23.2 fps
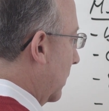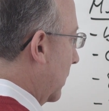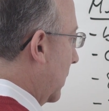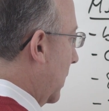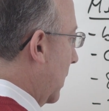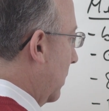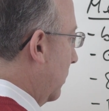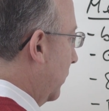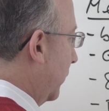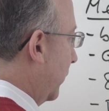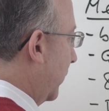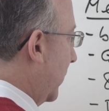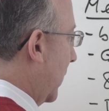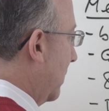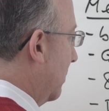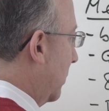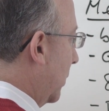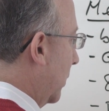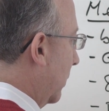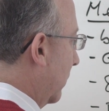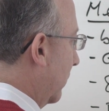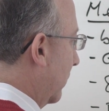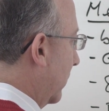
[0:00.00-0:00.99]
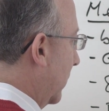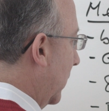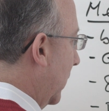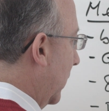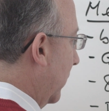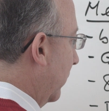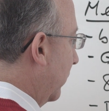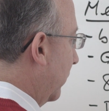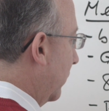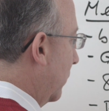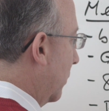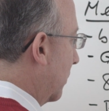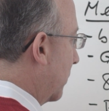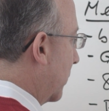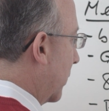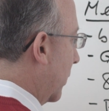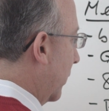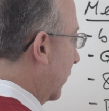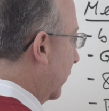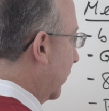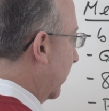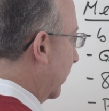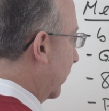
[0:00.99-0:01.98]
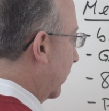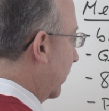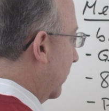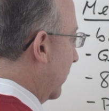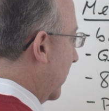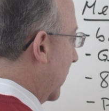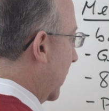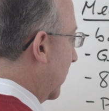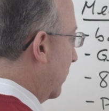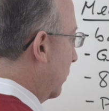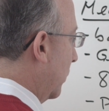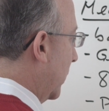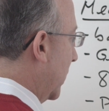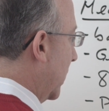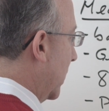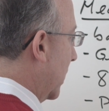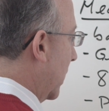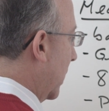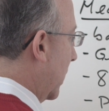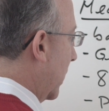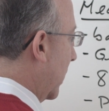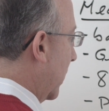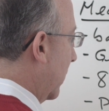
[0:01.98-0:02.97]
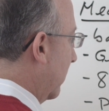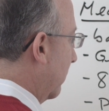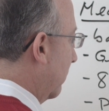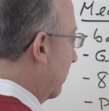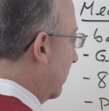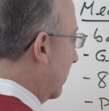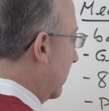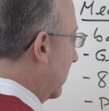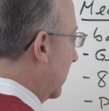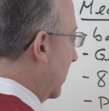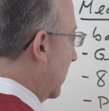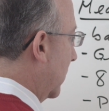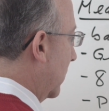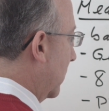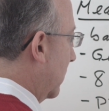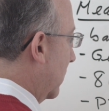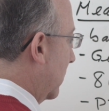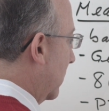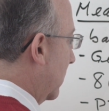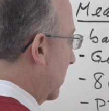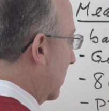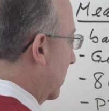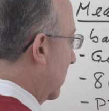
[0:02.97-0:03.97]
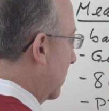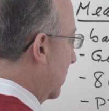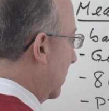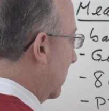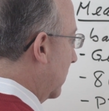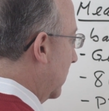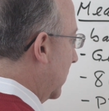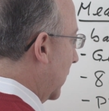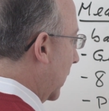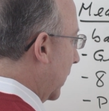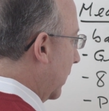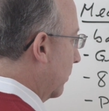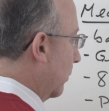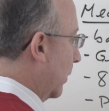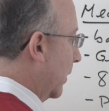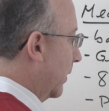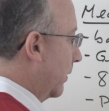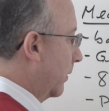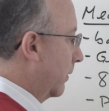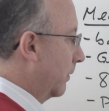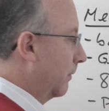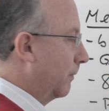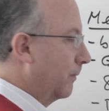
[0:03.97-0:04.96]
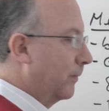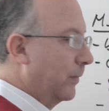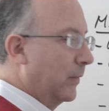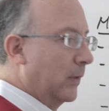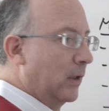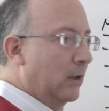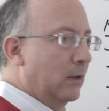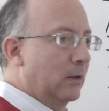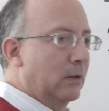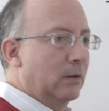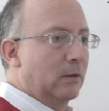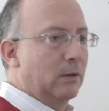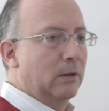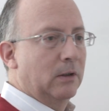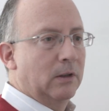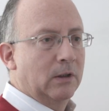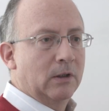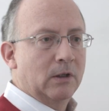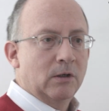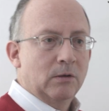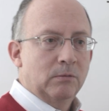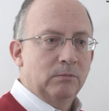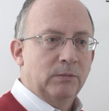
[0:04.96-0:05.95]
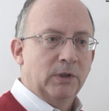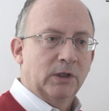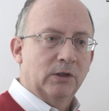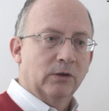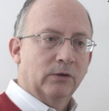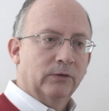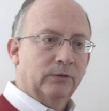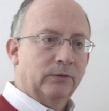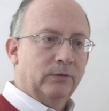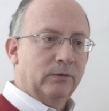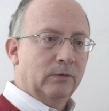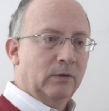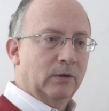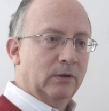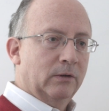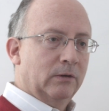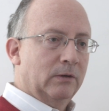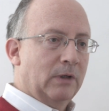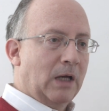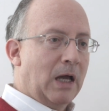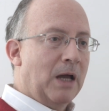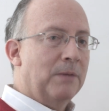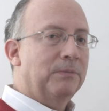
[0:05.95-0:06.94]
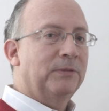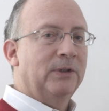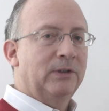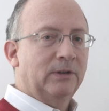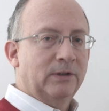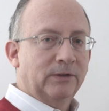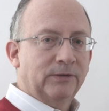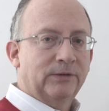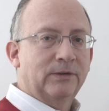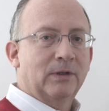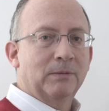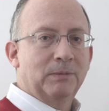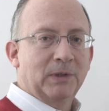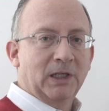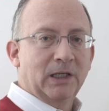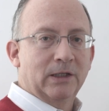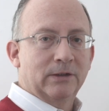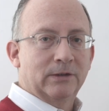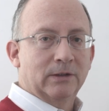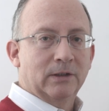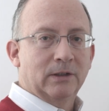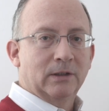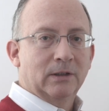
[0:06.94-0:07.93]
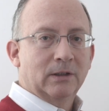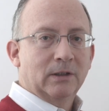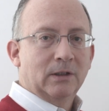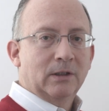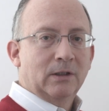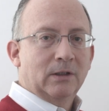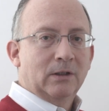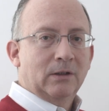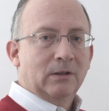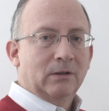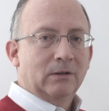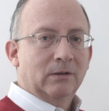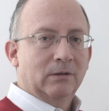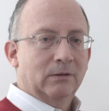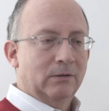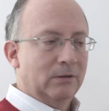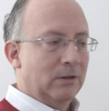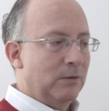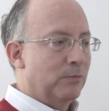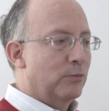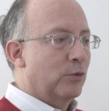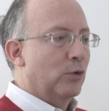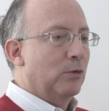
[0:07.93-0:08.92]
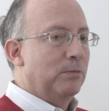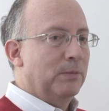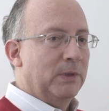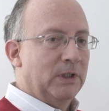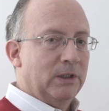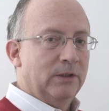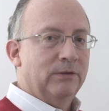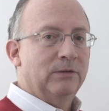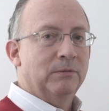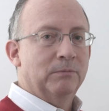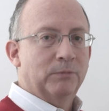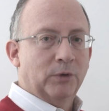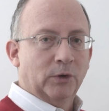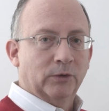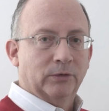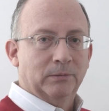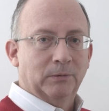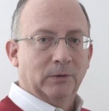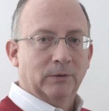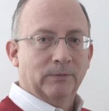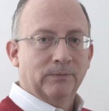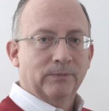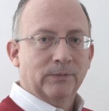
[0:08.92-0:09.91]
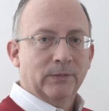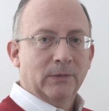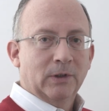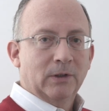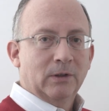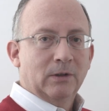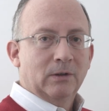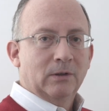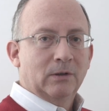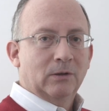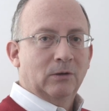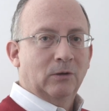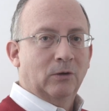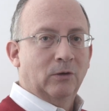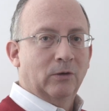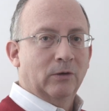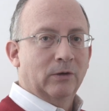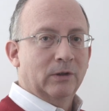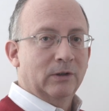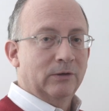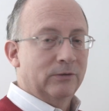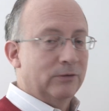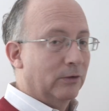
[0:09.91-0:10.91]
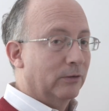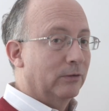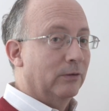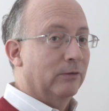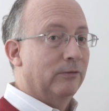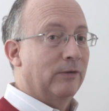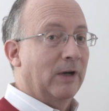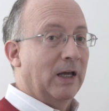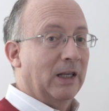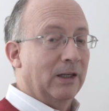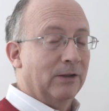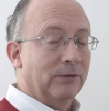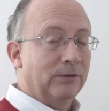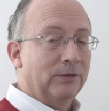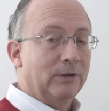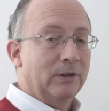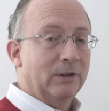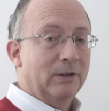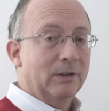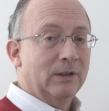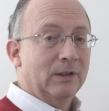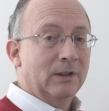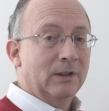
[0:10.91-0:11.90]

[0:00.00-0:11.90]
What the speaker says: How stable is the process that we are dealing with? Because absent stability, improvement is impossible, or it's just a fallacy,